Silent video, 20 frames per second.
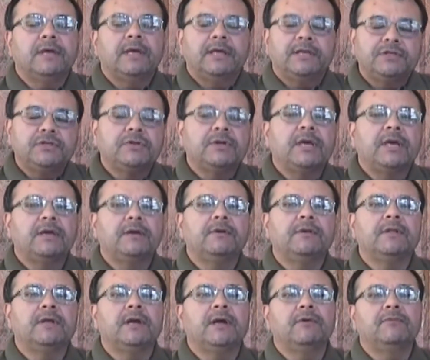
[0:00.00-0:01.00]

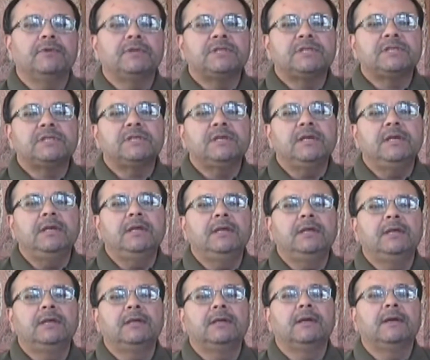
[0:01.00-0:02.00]
educator that I was
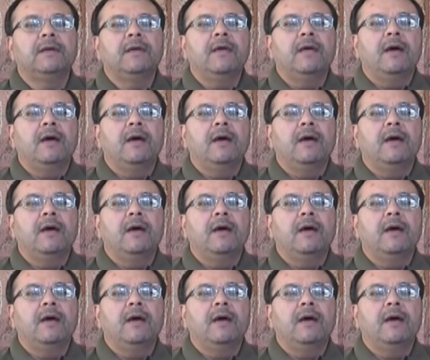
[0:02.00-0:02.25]
seeing